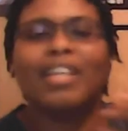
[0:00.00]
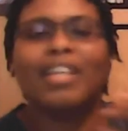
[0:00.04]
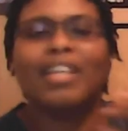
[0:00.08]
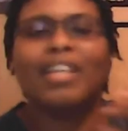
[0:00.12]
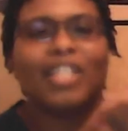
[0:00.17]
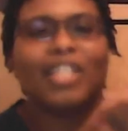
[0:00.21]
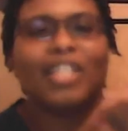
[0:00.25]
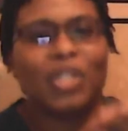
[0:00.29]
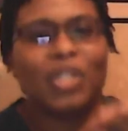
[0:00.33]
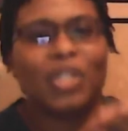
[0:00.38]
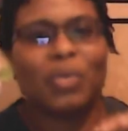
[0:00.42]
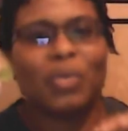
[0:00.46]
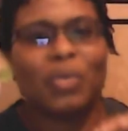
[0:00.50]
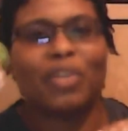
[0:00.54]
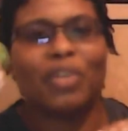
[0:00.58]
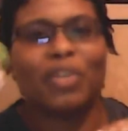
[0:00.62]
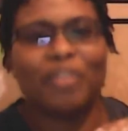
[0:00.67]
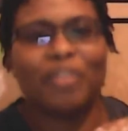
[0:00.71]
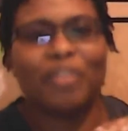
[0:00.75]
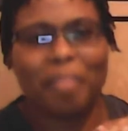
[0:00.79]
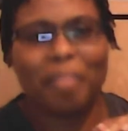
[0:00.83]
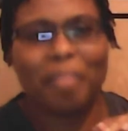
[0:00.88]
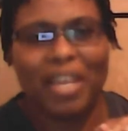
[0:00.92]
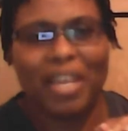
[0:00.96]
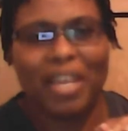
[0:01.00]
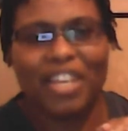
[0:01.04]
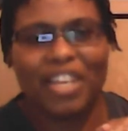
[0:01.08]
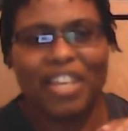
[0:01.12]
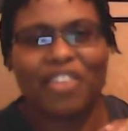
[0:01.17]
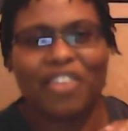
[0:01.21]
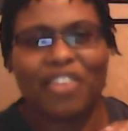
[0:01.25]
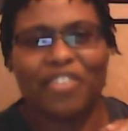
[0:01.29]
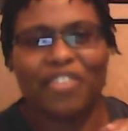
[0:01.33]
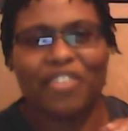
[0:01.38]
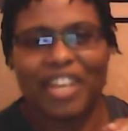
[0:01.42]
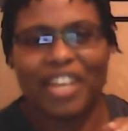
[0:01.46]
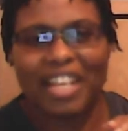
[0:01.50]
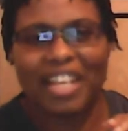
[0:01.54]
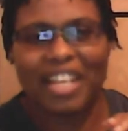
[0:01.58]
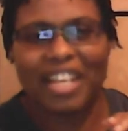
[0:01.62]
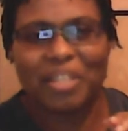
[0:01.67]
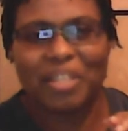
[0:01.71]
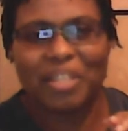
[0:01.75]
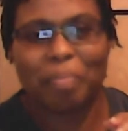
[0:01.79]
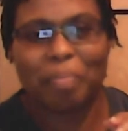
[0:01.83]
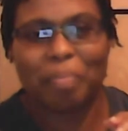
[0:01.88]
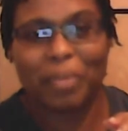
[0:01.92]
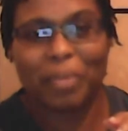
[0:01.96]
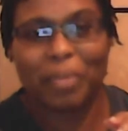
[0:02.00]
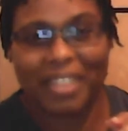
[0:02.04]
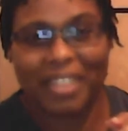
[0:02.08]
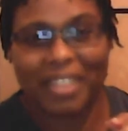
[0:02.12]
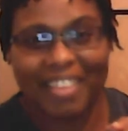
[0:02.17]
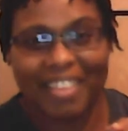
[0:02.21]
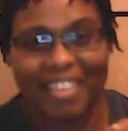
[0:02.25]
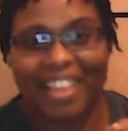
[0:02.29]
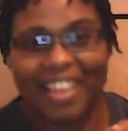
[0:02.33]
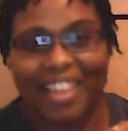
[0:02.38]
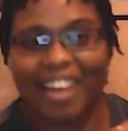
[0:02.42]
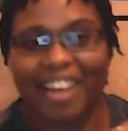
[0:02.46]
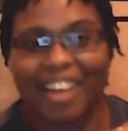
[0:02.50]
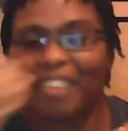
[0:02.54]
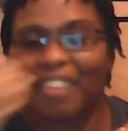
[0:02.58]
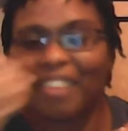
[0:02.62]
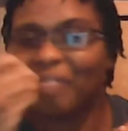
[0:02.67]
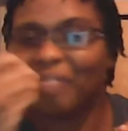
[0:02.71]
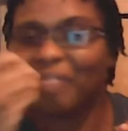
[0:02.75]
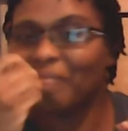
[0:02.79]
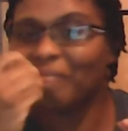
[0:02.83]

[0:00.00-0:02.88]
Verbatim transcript: This is one of the main ingredients to put in there.